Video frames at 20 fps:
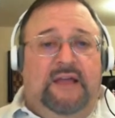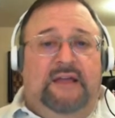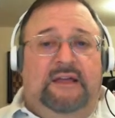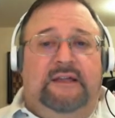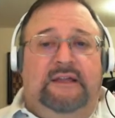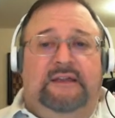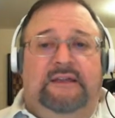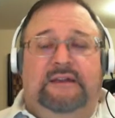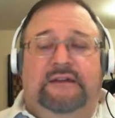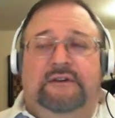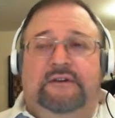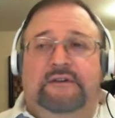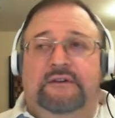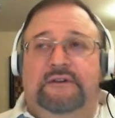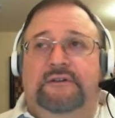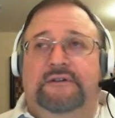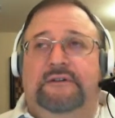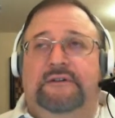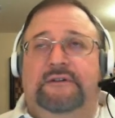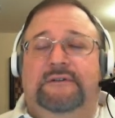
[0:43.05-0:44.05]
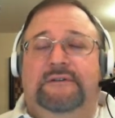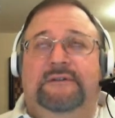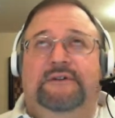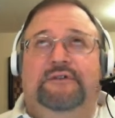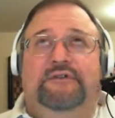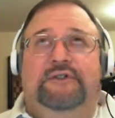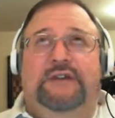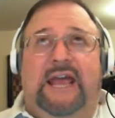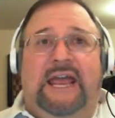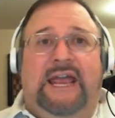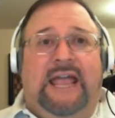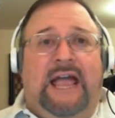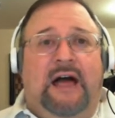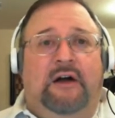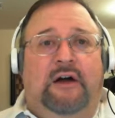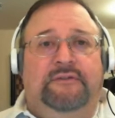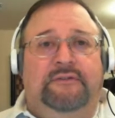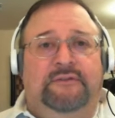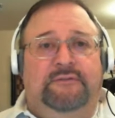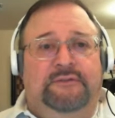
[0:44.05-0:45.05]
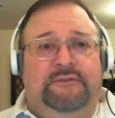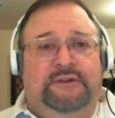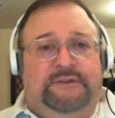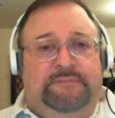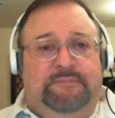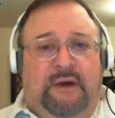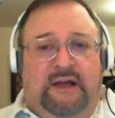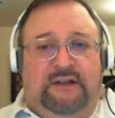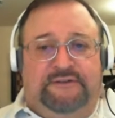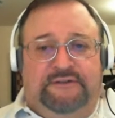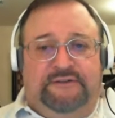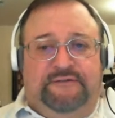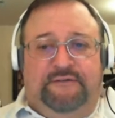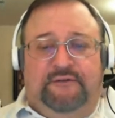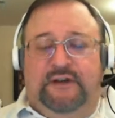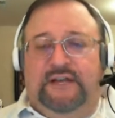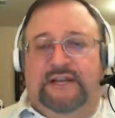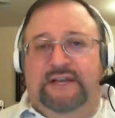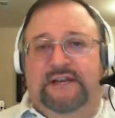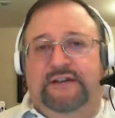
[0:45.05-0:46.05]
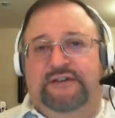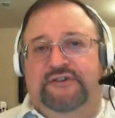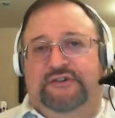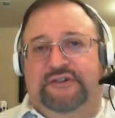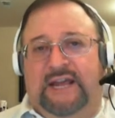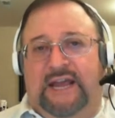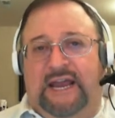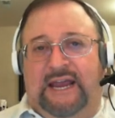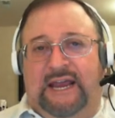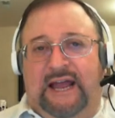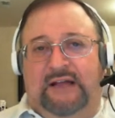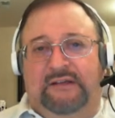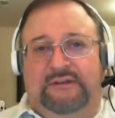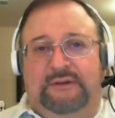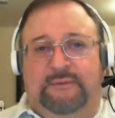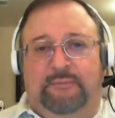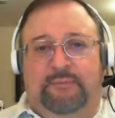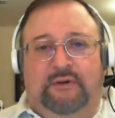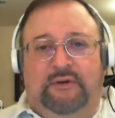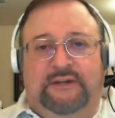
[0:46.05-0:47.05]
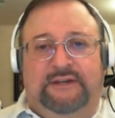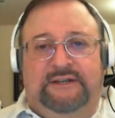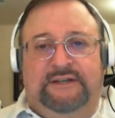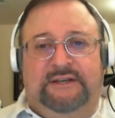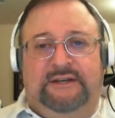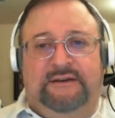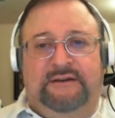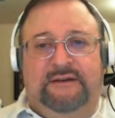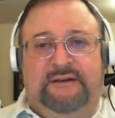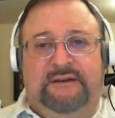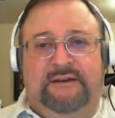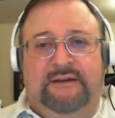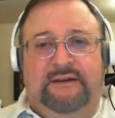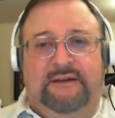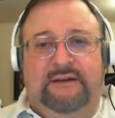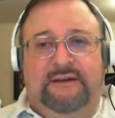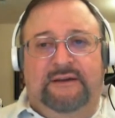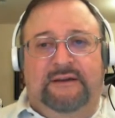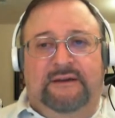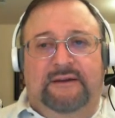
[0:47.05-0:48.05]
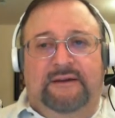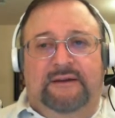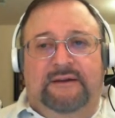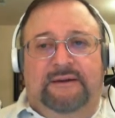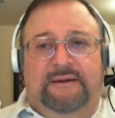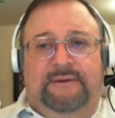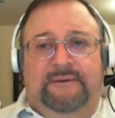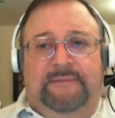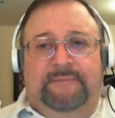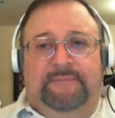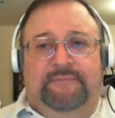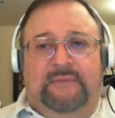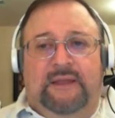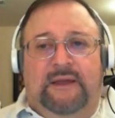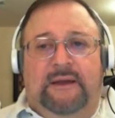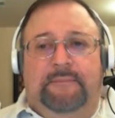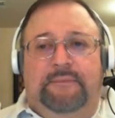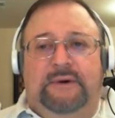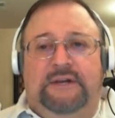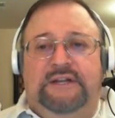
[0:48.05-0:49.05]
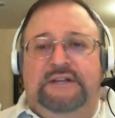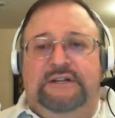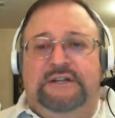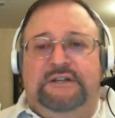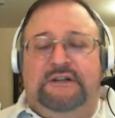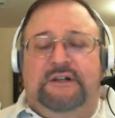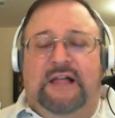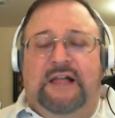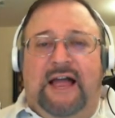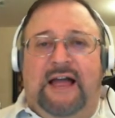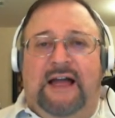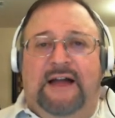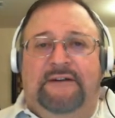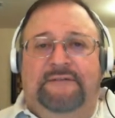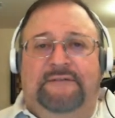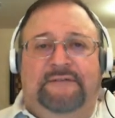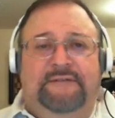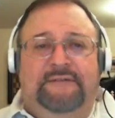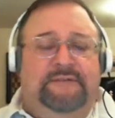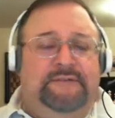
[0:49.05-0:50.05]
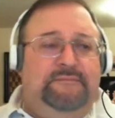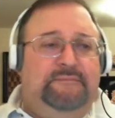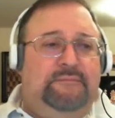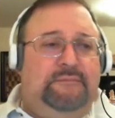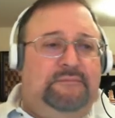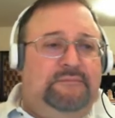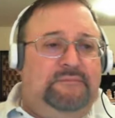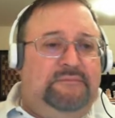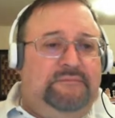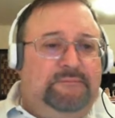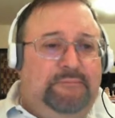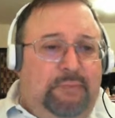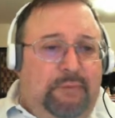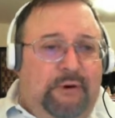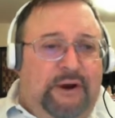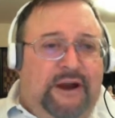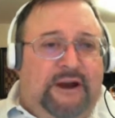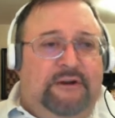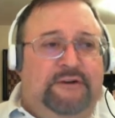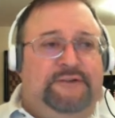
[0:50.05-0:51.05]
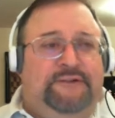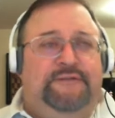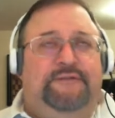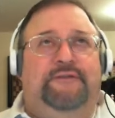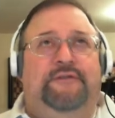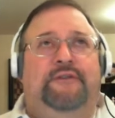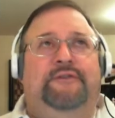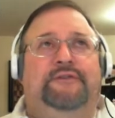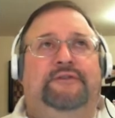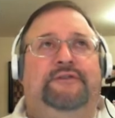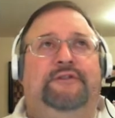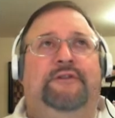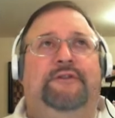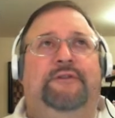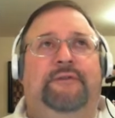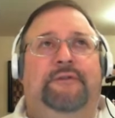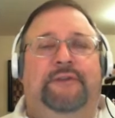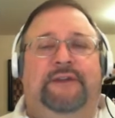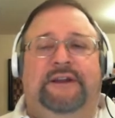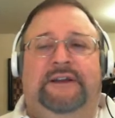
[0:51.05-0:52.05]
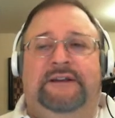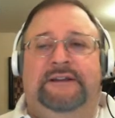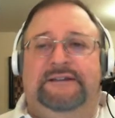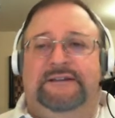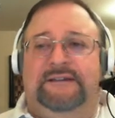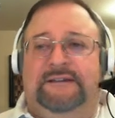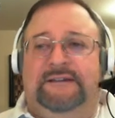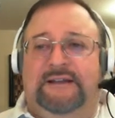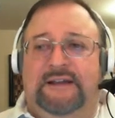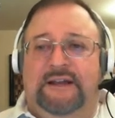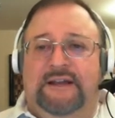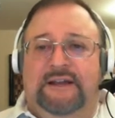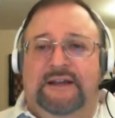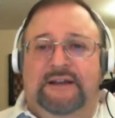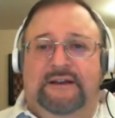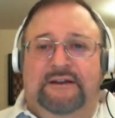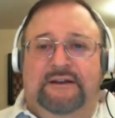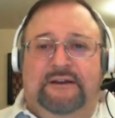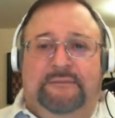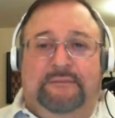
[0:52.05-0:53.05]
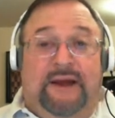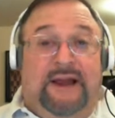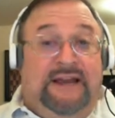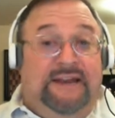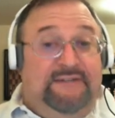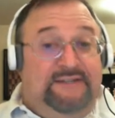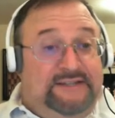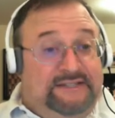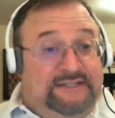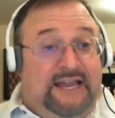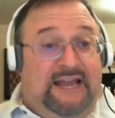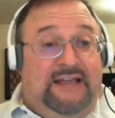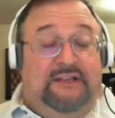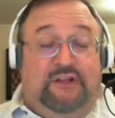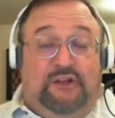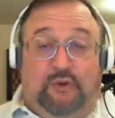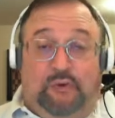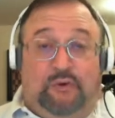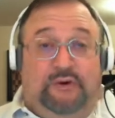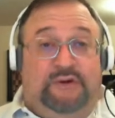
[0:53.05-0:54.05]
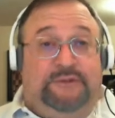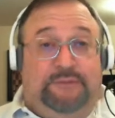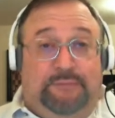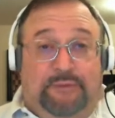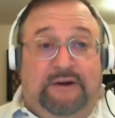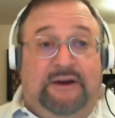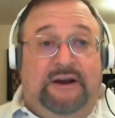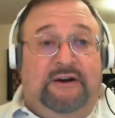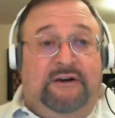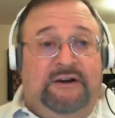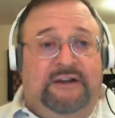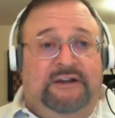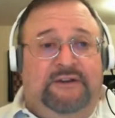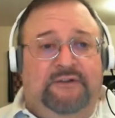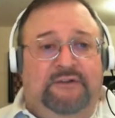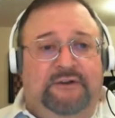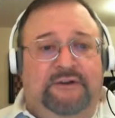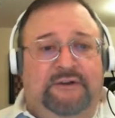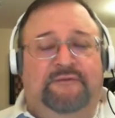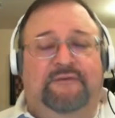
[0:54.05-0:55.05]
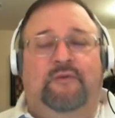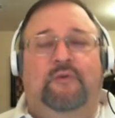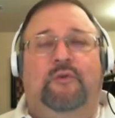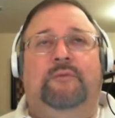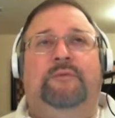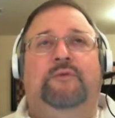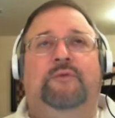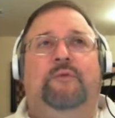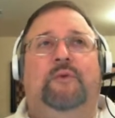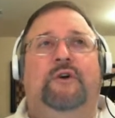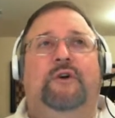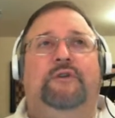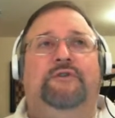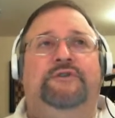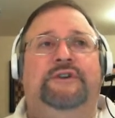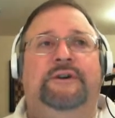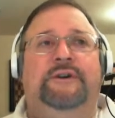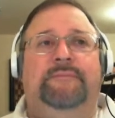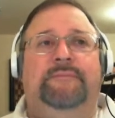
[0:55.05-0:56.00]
You, you take out the responsive readings, you take out the bulletin, but you still have prayers for certain things. You might even say the Lord's Prayer in your informal worship.